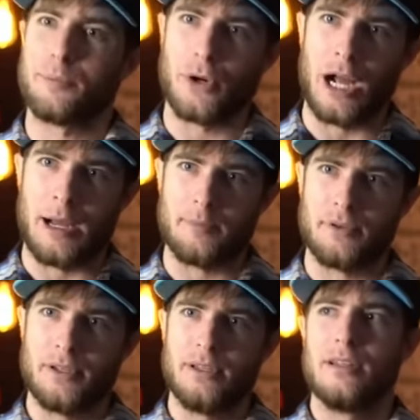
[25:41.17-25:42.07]
the prop
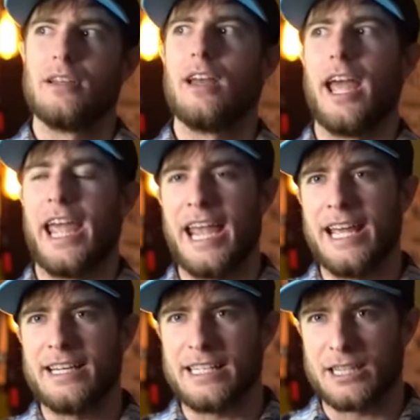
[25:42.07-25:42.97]

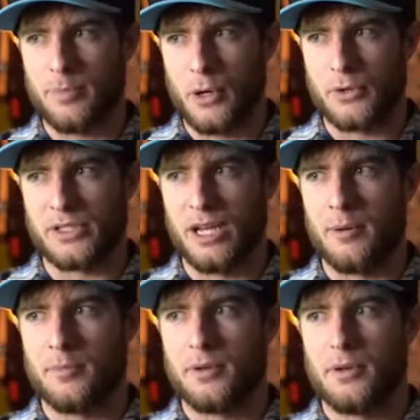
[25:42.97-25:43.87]
and get the post
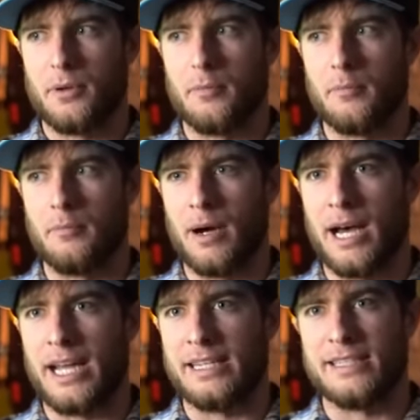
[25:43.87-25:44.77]
up
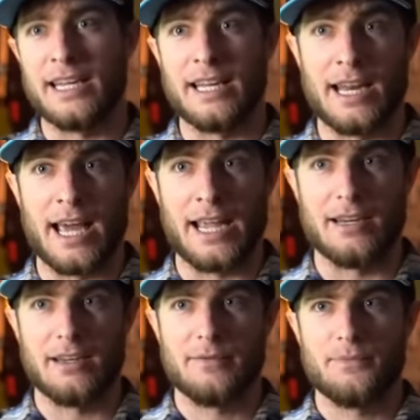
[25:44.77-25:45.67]
by 10 at night.
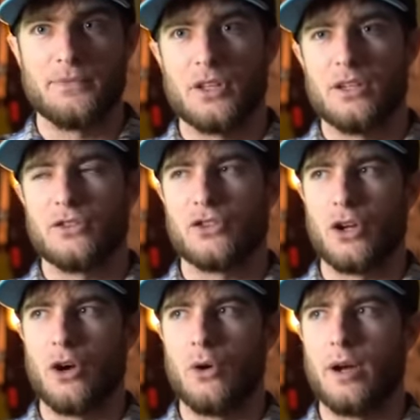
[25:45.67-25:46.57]

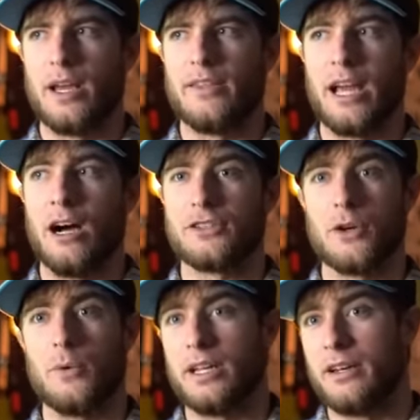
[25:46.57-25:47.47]
So they
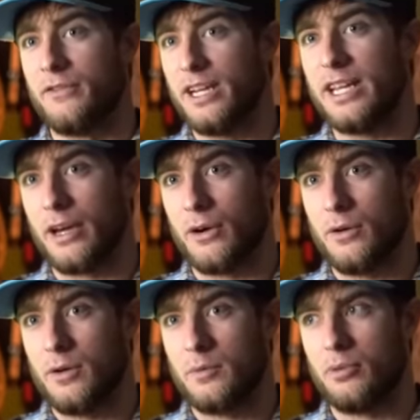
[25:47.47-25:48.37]
also wanted a
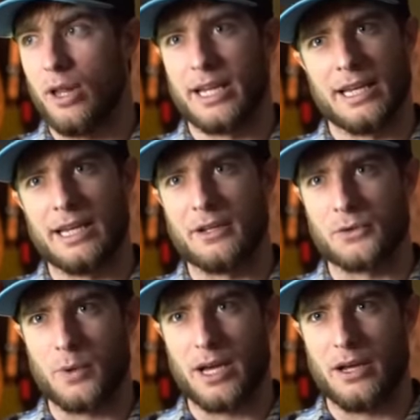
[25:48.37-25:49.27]
video plugging it
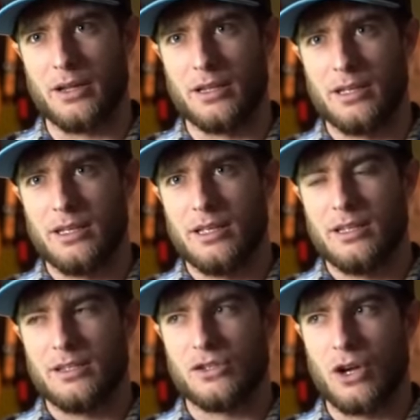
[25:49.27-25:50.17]
as well.
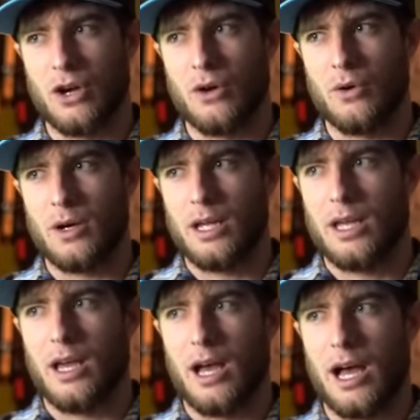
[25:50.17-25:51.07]
So
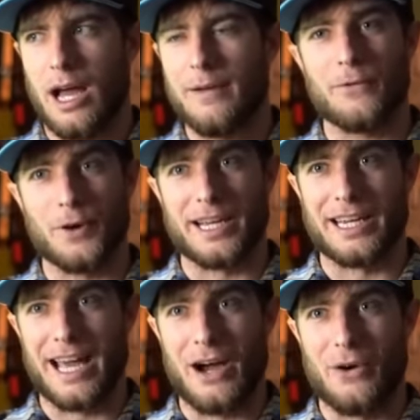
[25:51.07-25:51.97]
I'm
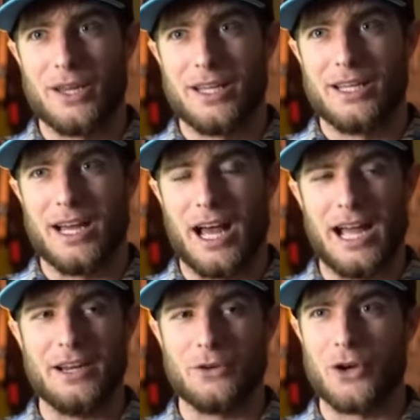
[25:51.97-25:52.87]
freaking out.
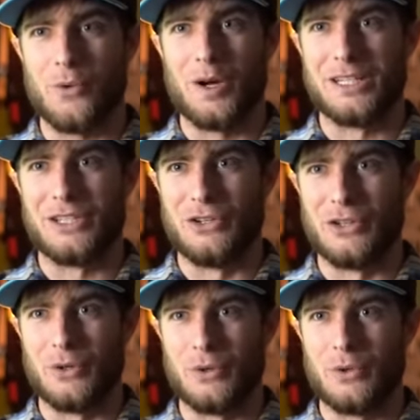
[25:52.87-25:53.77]
I don't know what to
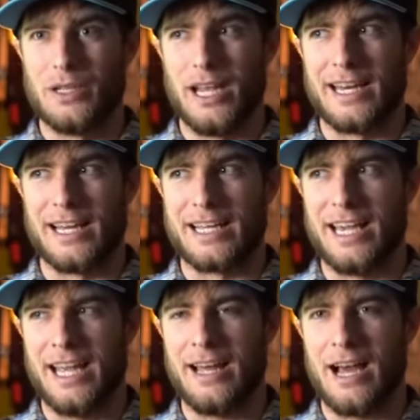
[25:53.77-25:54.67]
do and I
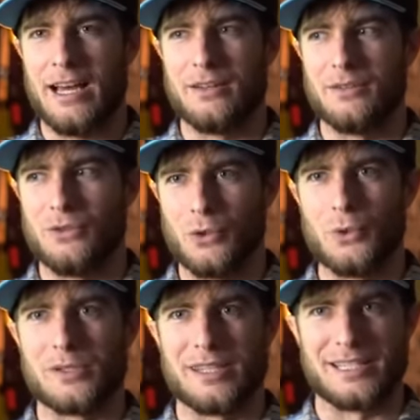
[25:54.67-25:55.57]
cannot
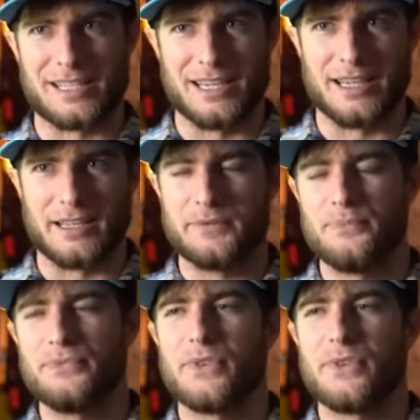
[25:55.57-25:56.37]
lose this gig.